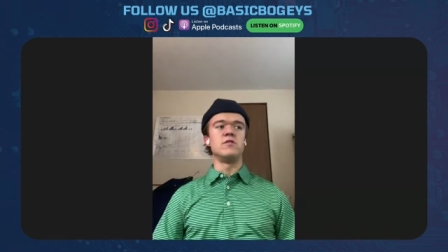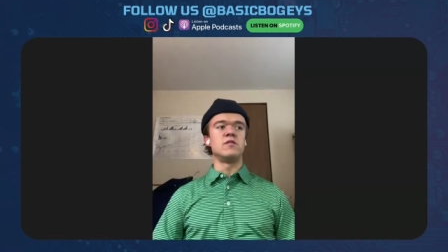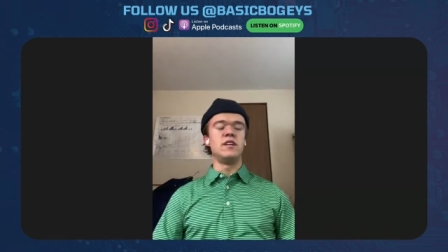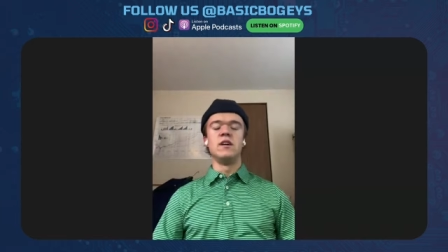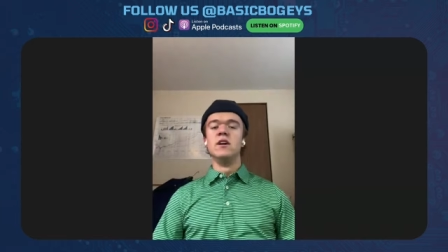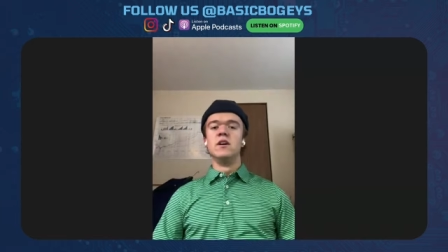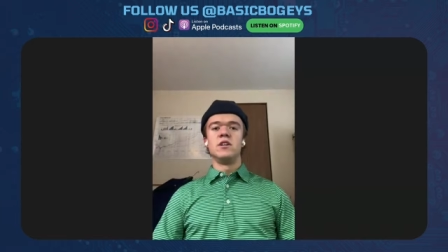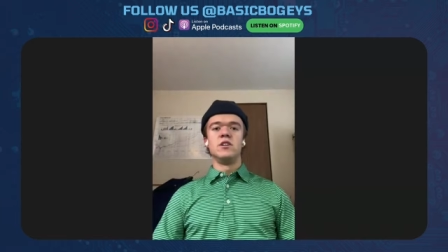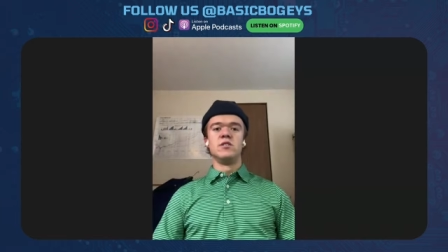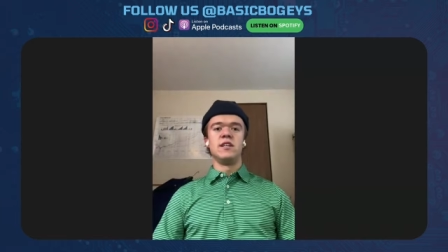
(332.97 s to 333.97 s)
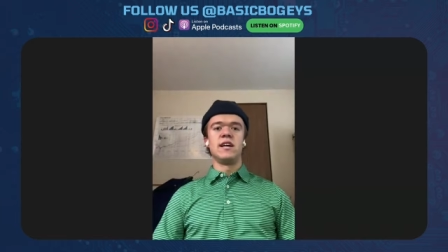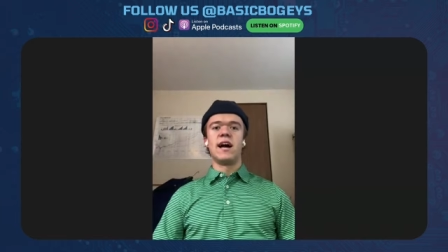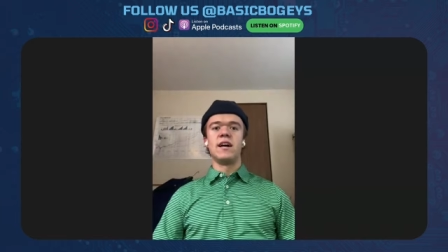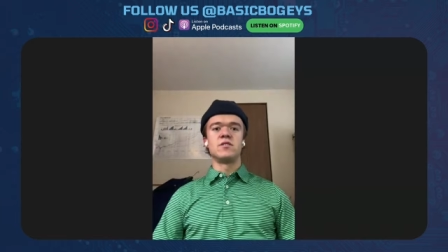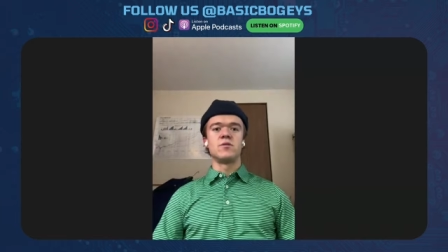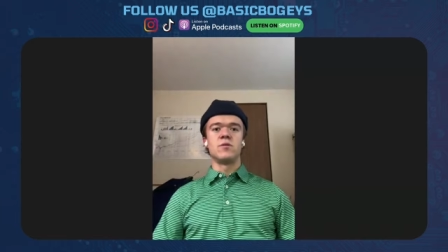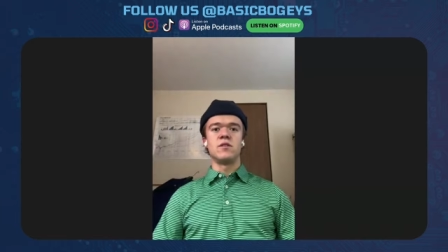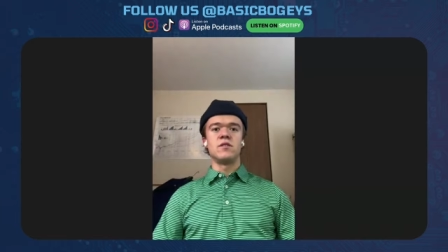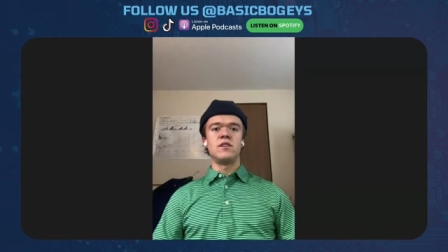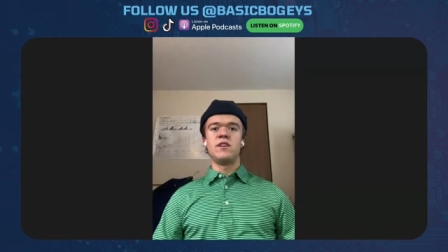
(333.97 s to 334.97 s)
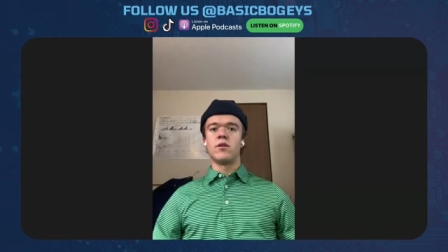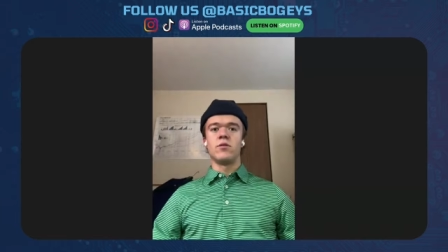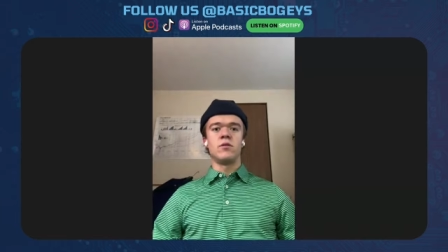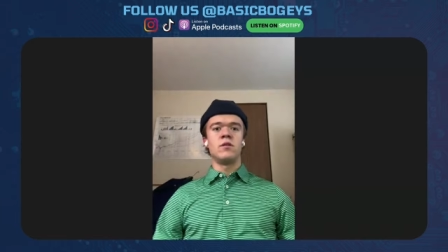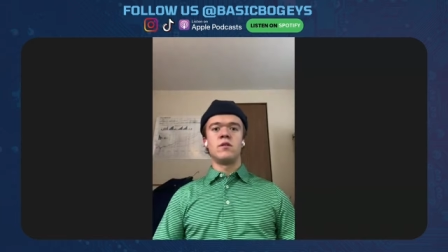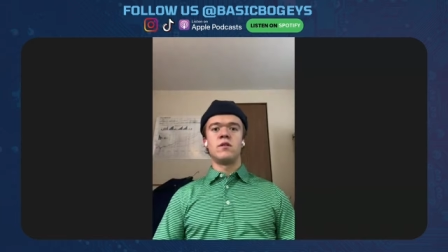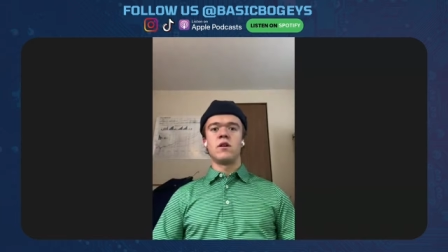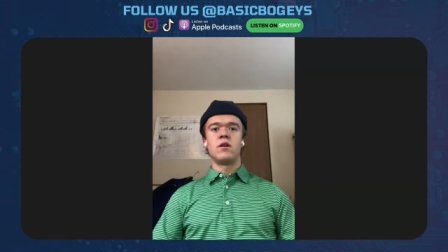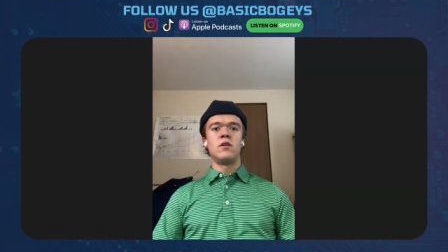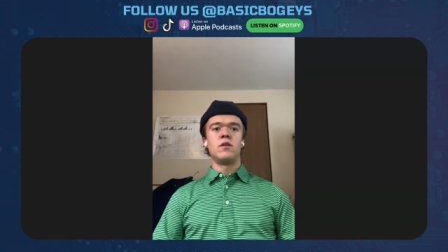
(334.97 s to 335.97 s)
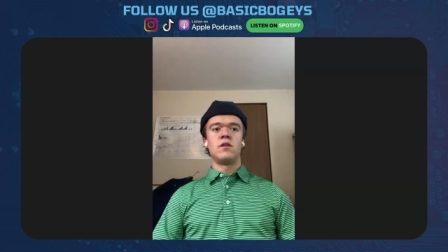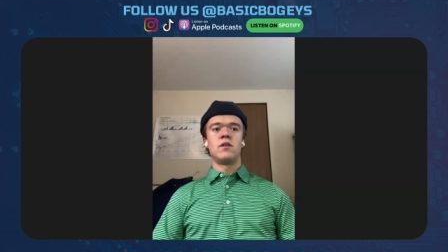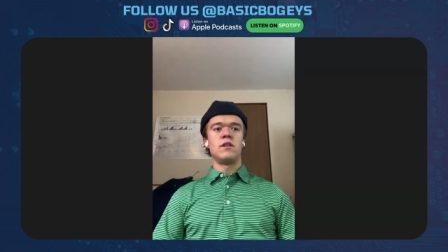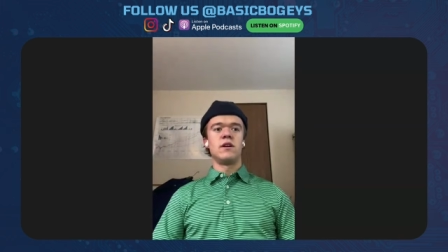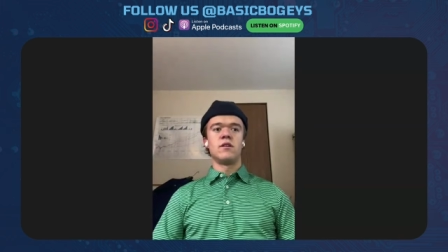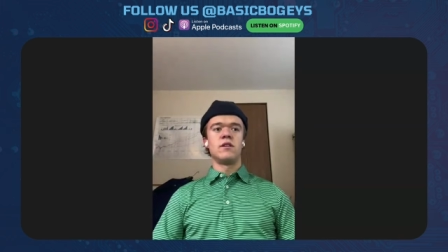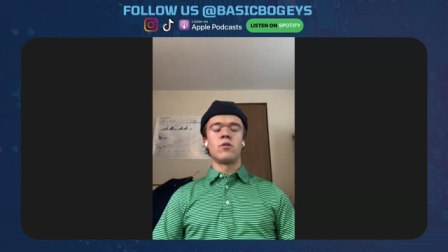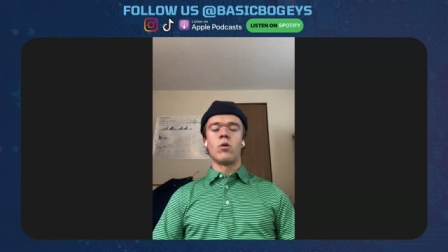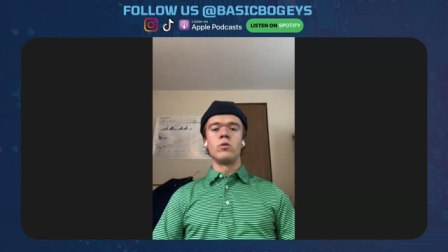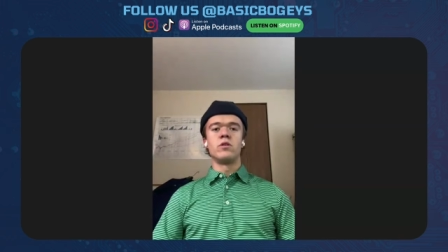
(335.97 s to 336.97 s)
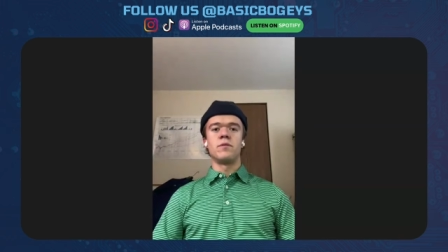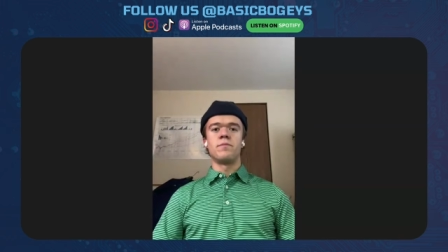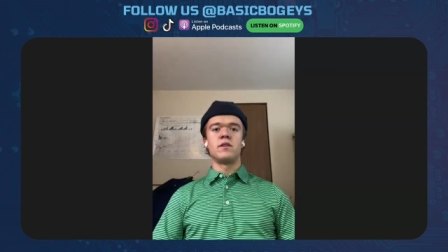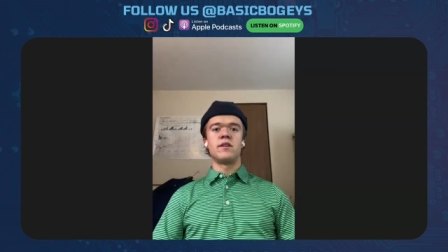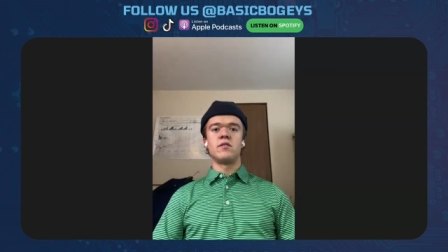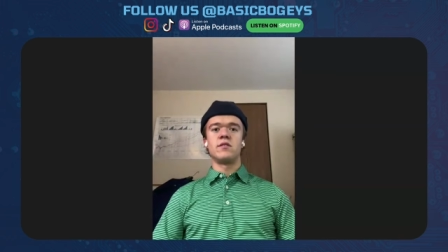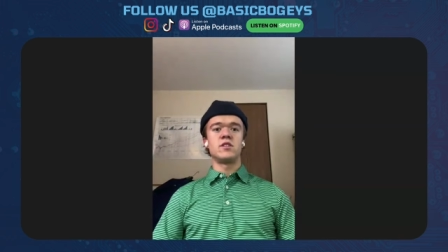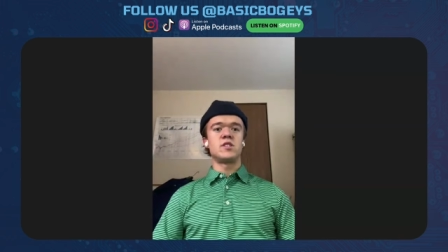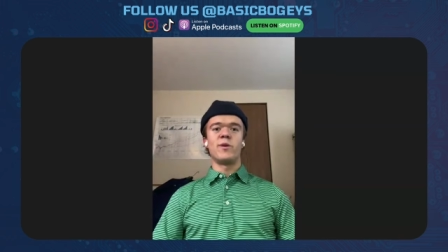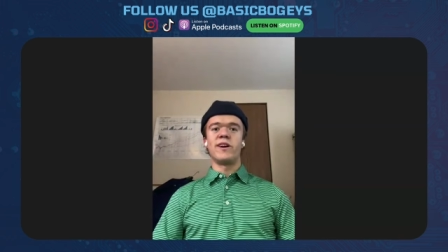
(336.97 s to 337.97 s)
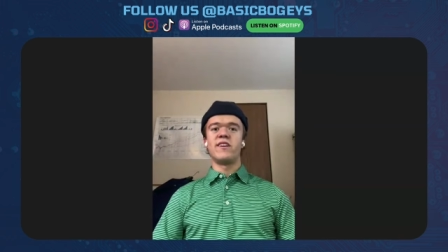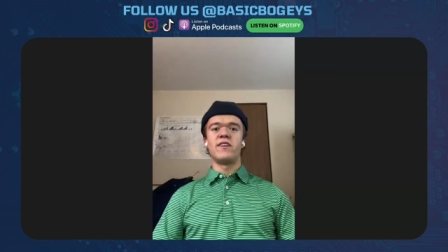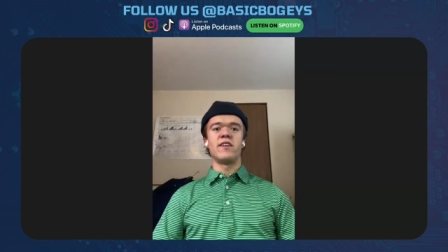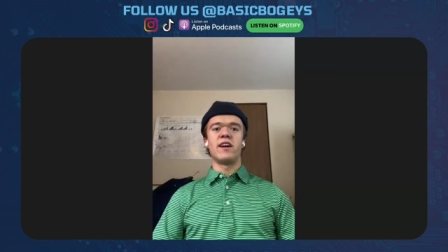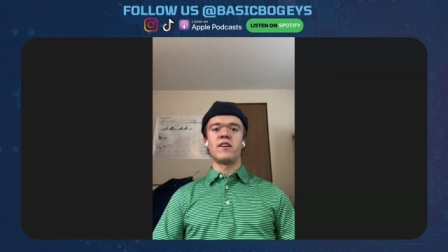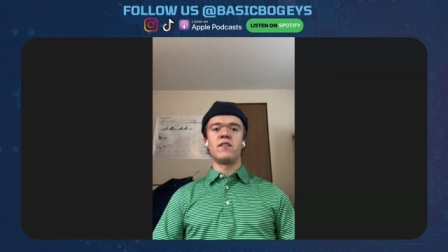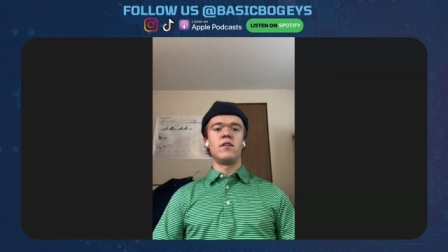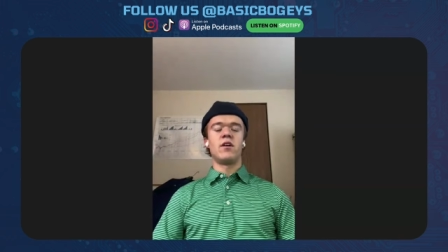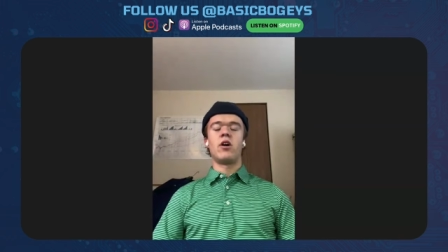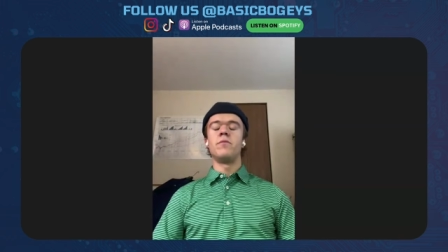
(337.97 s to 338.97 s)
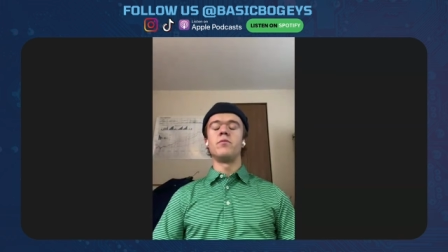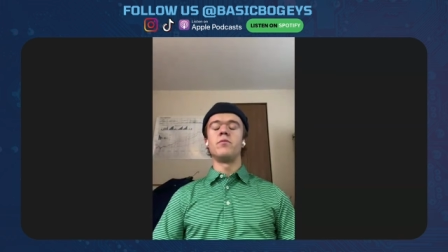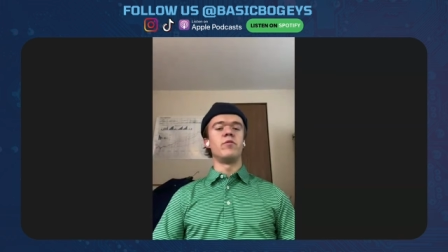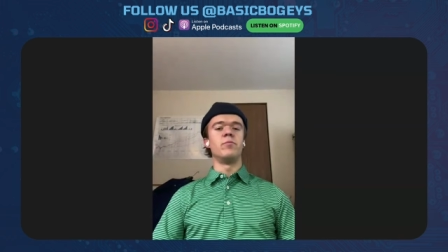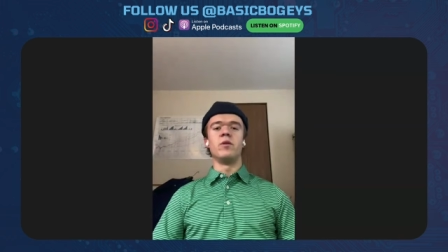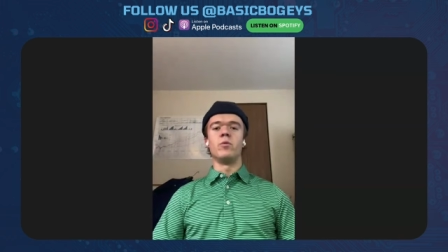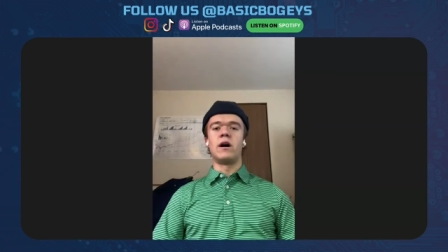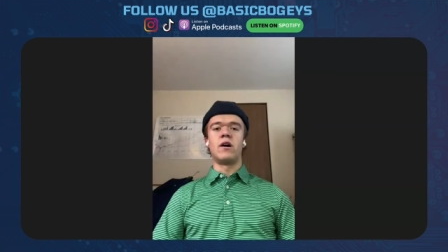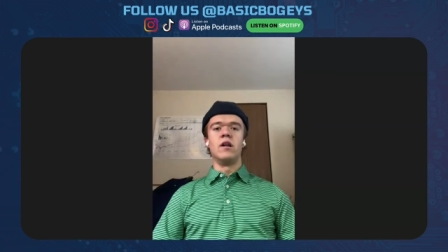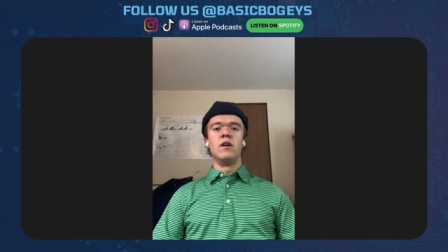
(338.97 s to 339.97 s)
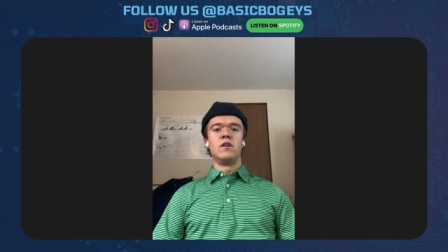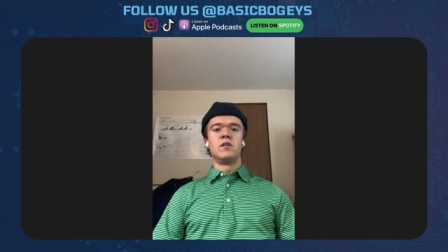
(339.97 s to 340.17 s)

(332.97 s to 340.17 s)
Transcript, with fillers: You see you see guys who are you know they're they're older, but they're they're swinging it like unbelievably well.